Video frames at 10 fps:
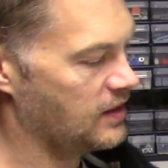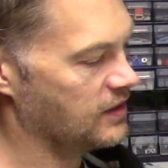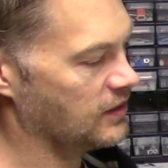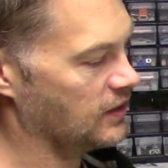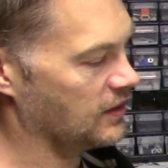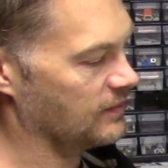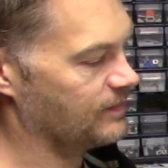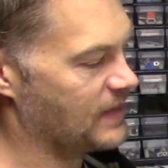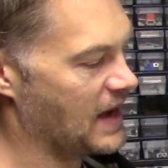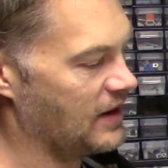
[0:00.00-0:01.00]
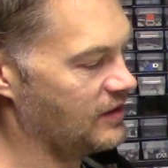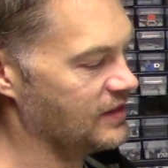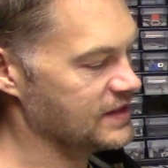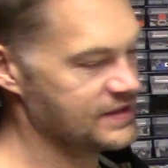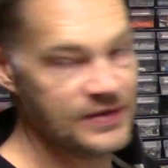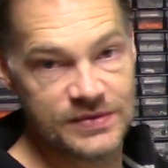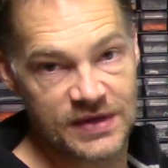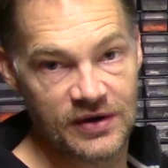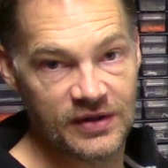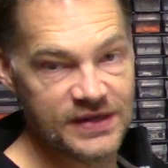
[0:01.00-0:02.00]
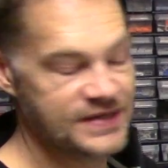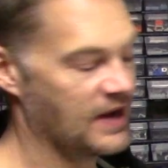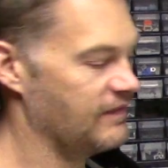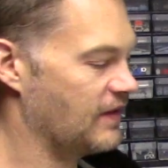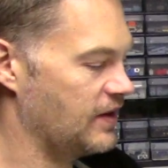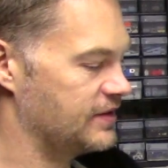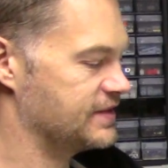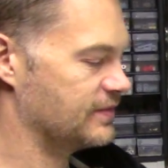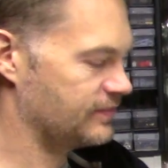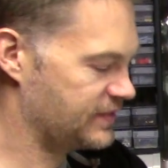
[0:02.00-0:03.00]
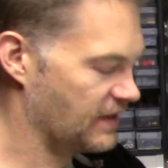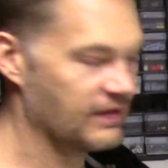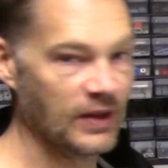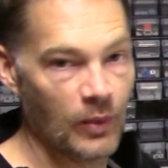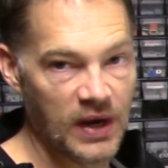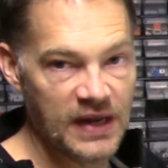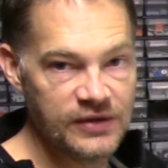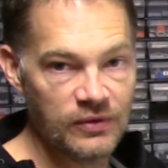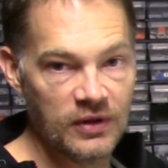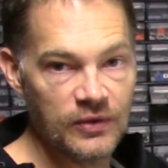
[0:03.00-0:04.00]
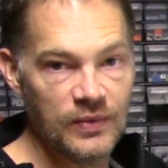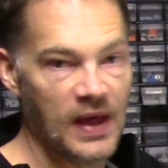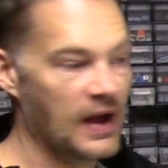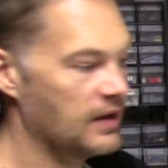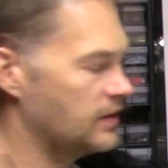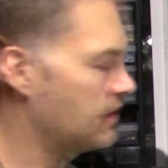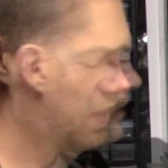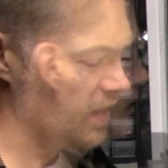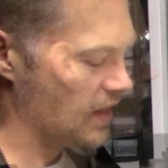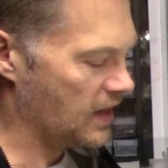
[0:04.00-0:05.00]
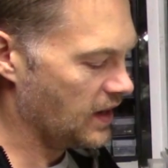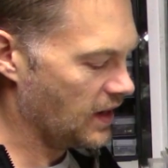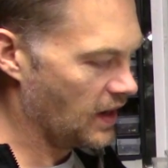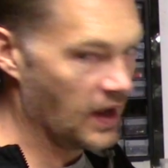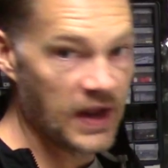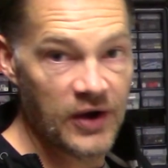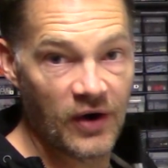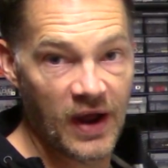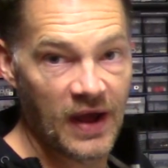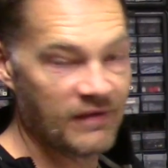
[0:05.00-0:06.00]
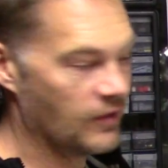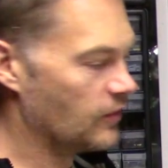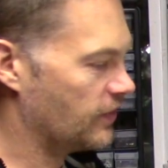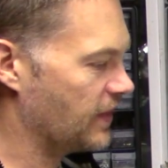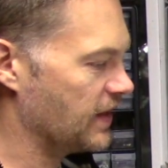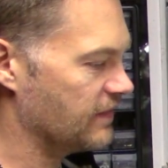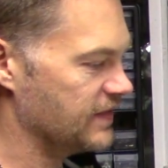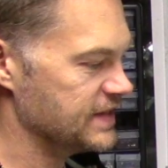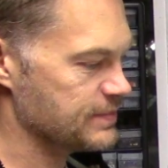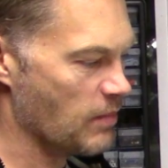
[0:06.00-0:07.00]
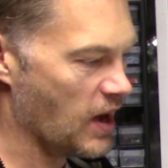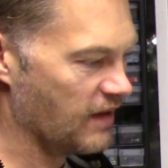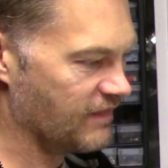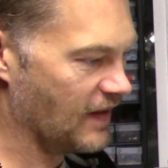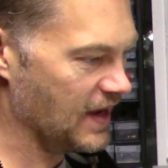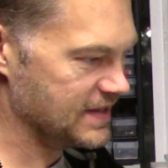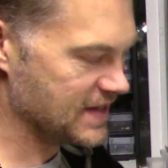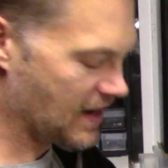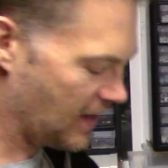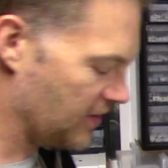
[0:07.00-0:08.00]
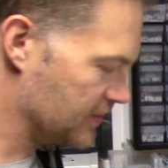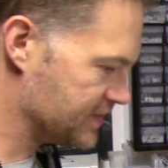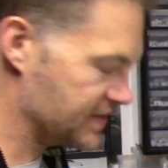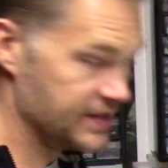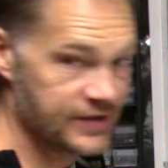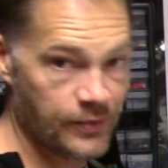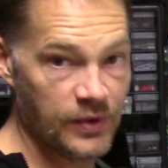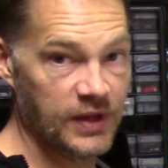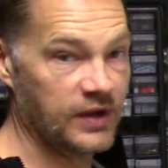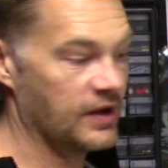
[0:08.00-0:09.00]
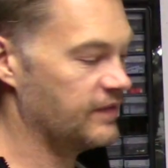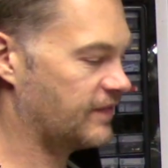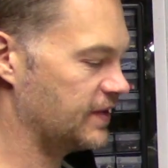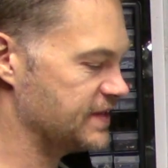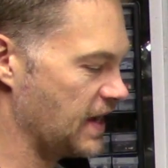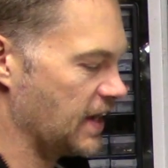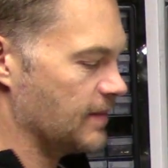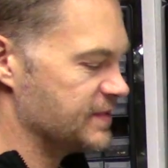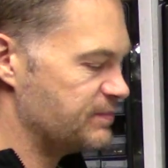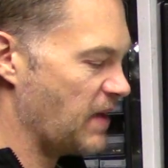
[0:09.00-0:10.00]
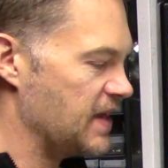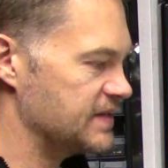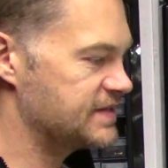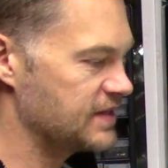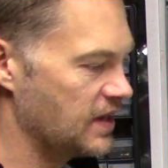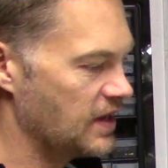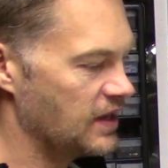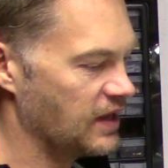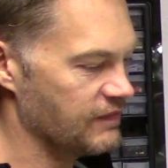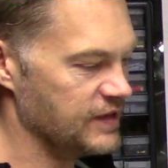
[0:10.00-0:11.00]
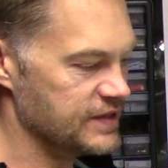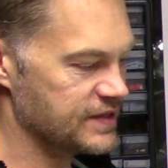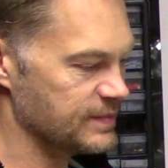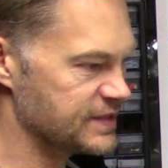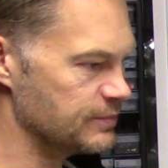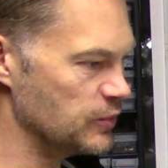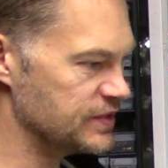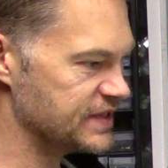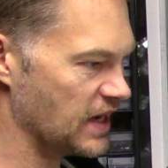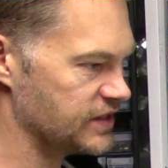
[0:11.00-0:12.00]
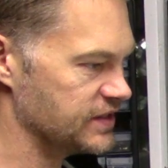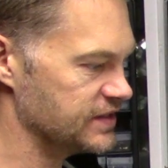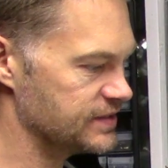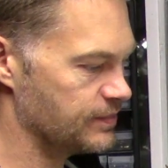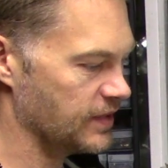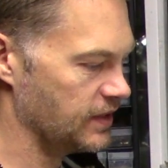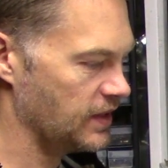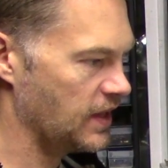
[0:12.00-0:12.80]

little pattern that's used on all these TIE fighters. So definitely wanted to include that. Here I have a whole thing of these modified tiles. These are really good for taking up space, giving you some smooth sections, but